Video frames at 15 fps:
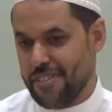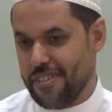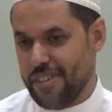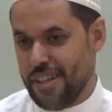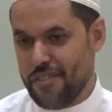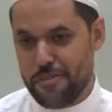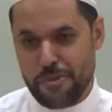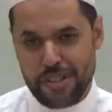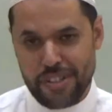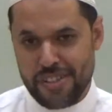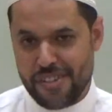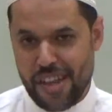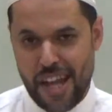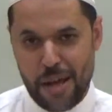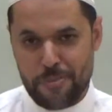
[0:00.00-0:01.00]
Everybody
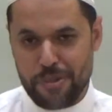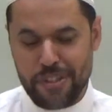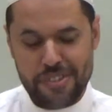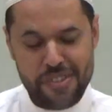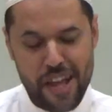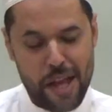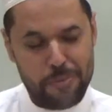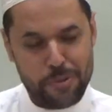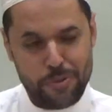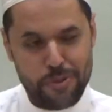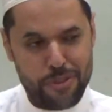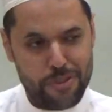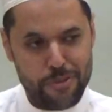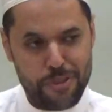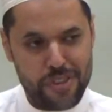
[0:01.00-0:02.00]
is happy
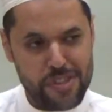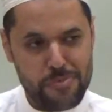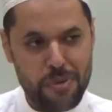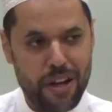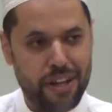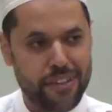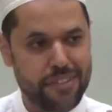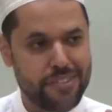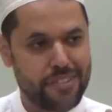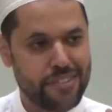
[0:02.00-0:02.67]
with his mind.